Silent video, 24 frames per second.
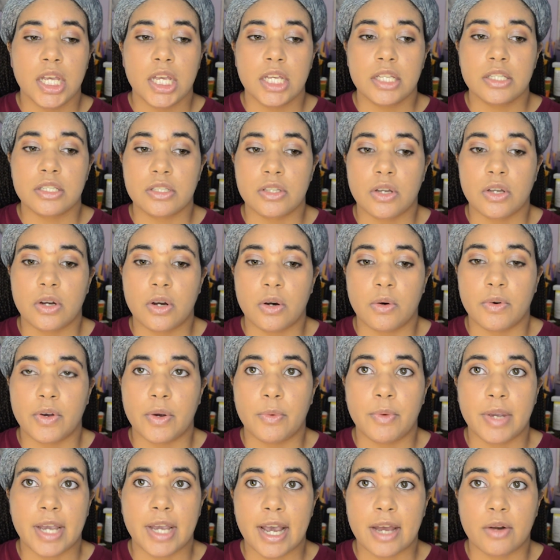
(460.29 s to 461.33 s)
So
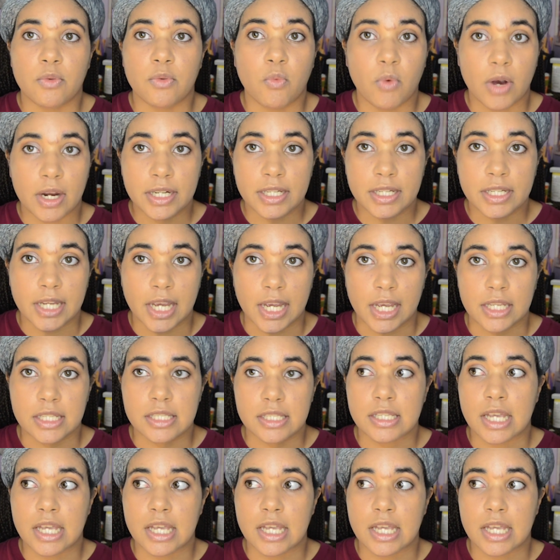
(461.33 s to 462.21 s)
we had one case,